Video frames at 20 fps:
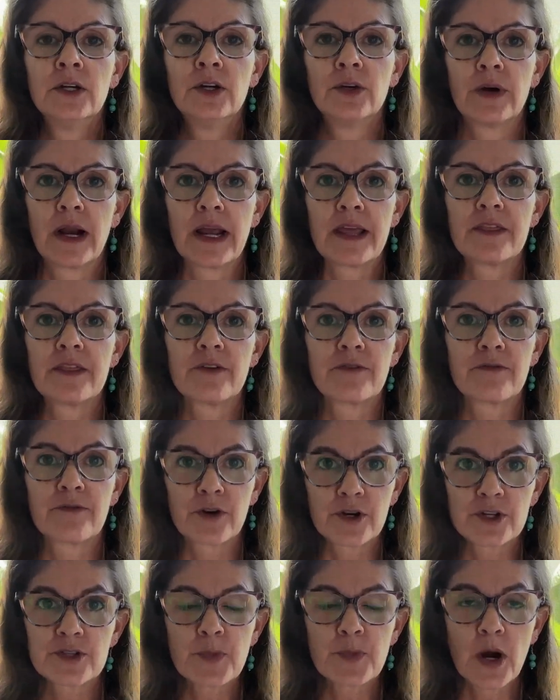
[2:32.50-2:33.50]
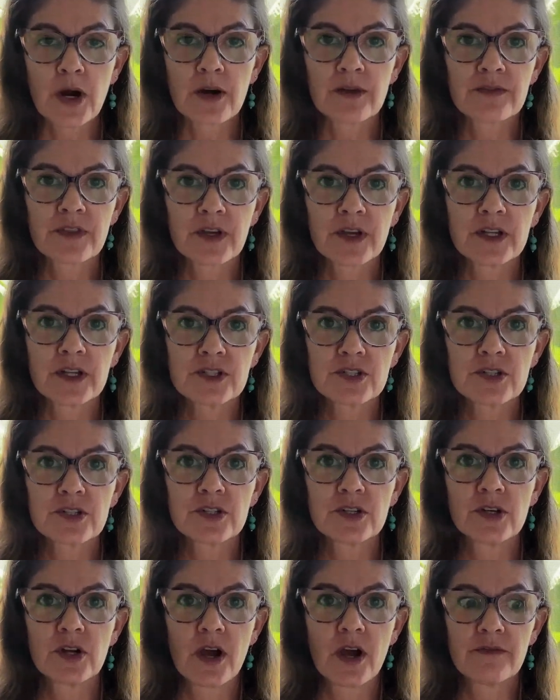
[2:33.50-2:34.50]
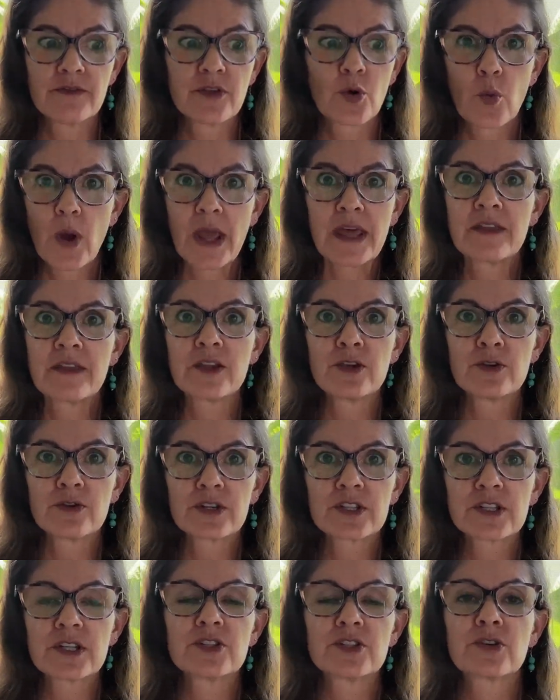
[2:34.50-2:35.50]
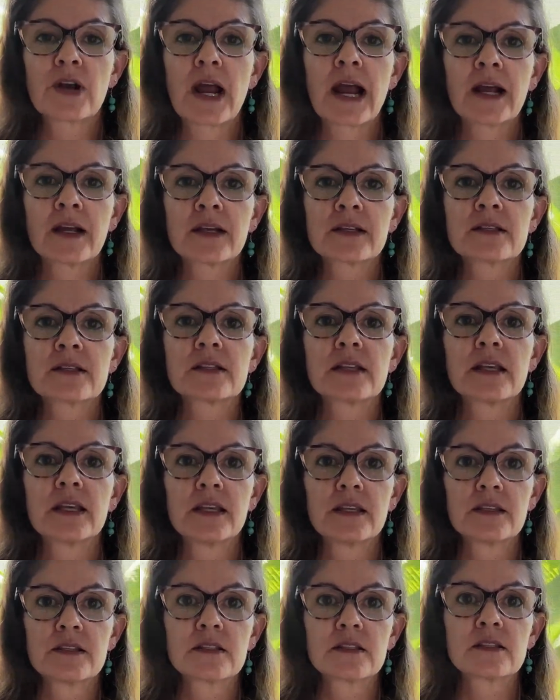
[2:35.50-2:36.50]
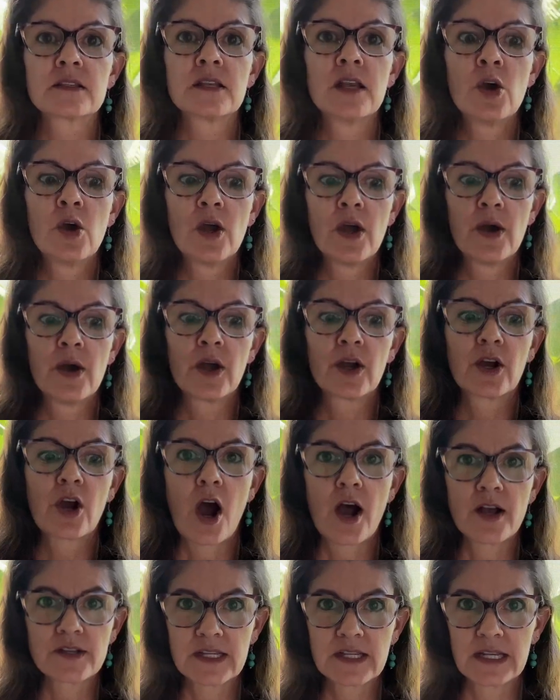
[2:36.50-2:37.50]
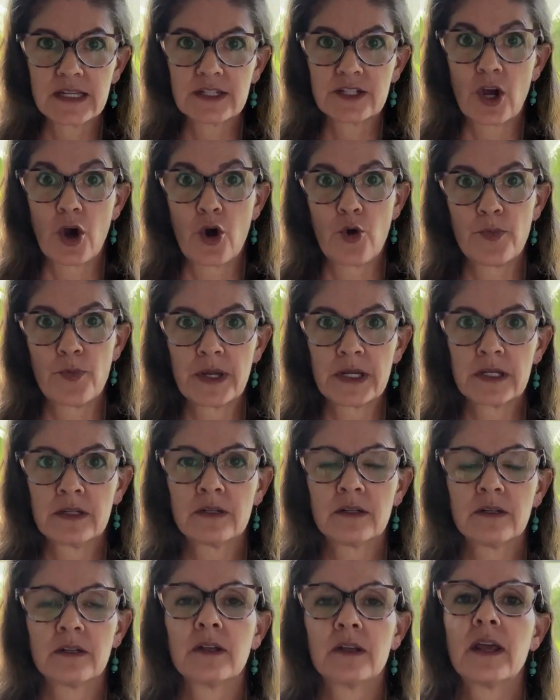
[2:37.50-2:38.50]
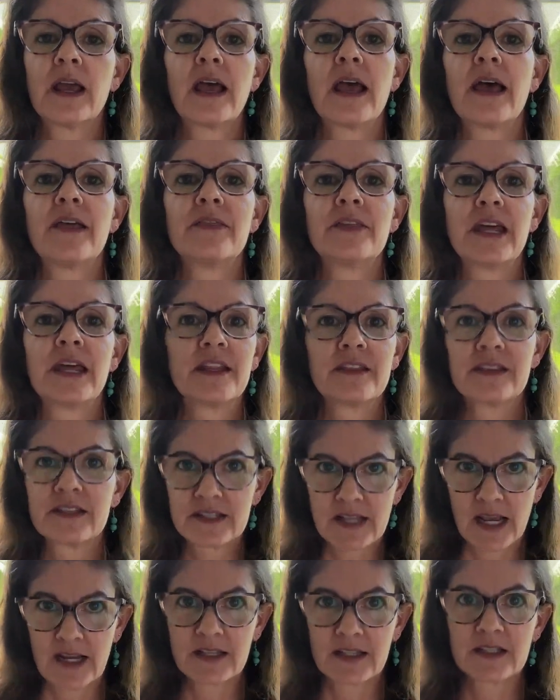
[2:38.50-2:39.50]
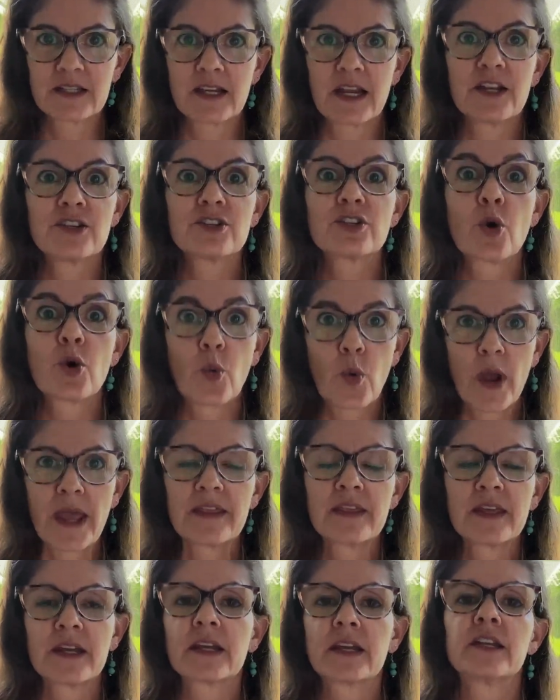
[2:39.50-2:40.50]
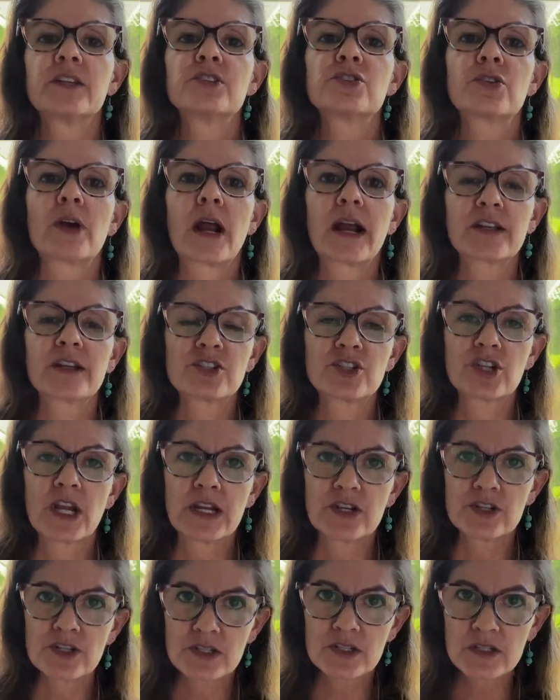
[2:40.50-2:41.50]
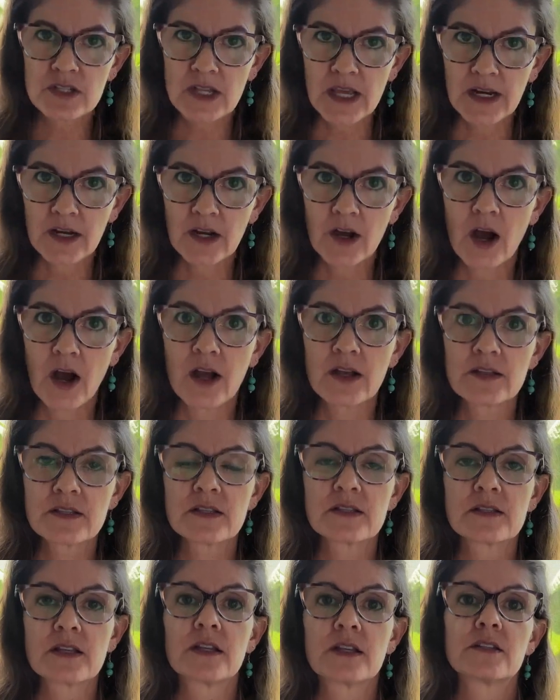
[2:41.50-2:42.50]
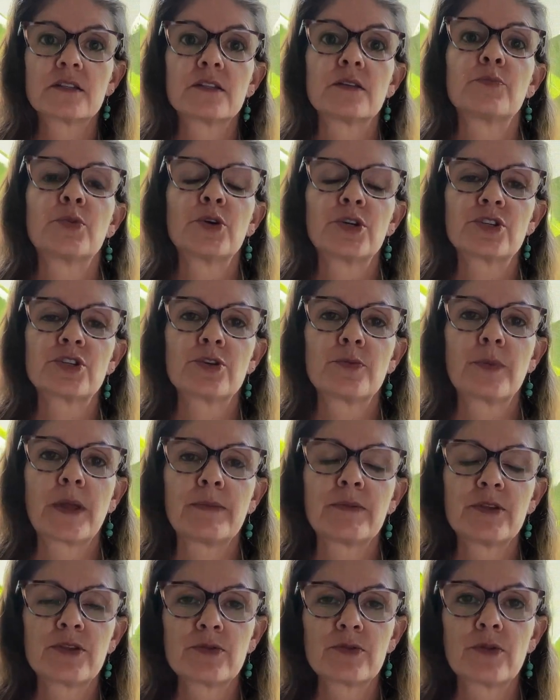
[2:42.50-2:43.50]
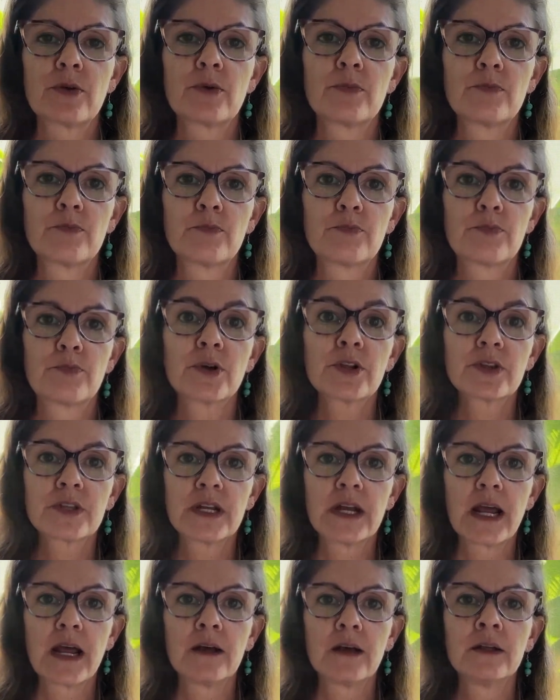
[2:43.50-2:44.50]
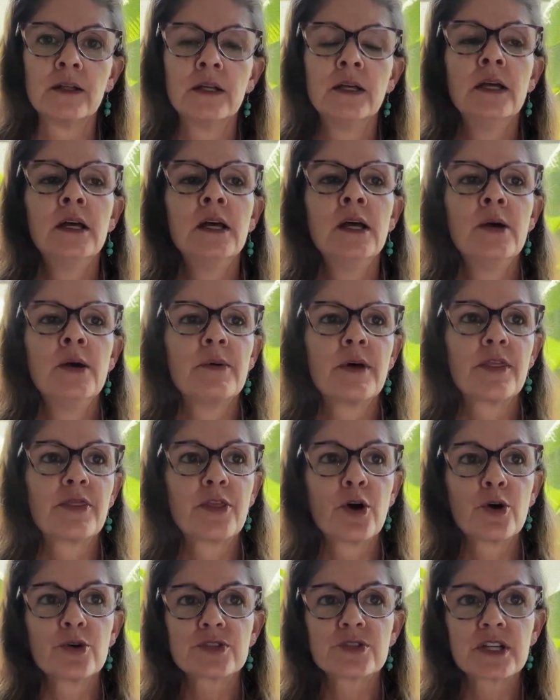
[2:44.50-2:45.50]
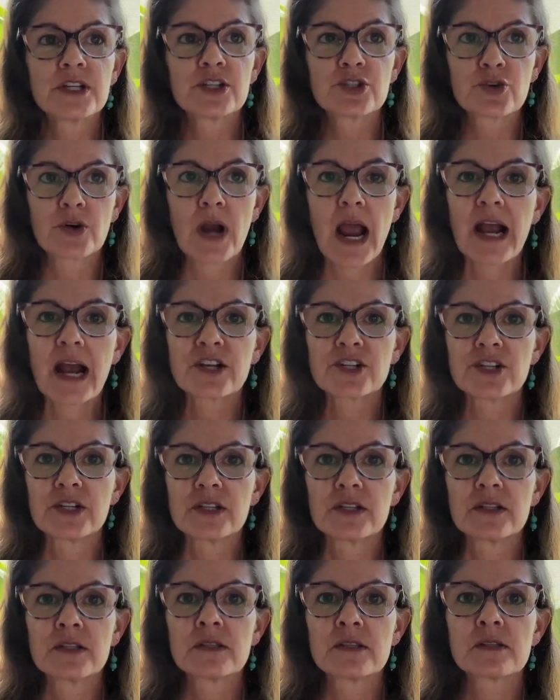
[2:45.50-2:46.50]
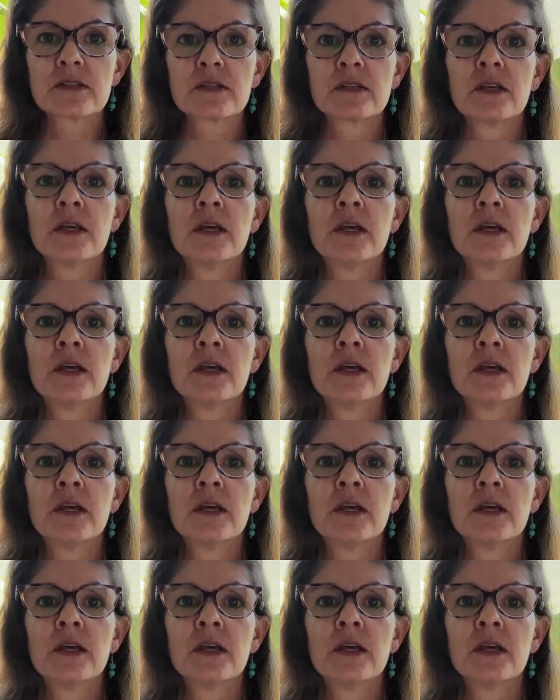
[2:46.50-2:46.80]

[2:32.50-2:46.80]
right? The first part of the way the uterus contracts is causing it to open. And then in the second stage, the way that it contracts changes and it causes it to push your baby through the birth canal. But those contractions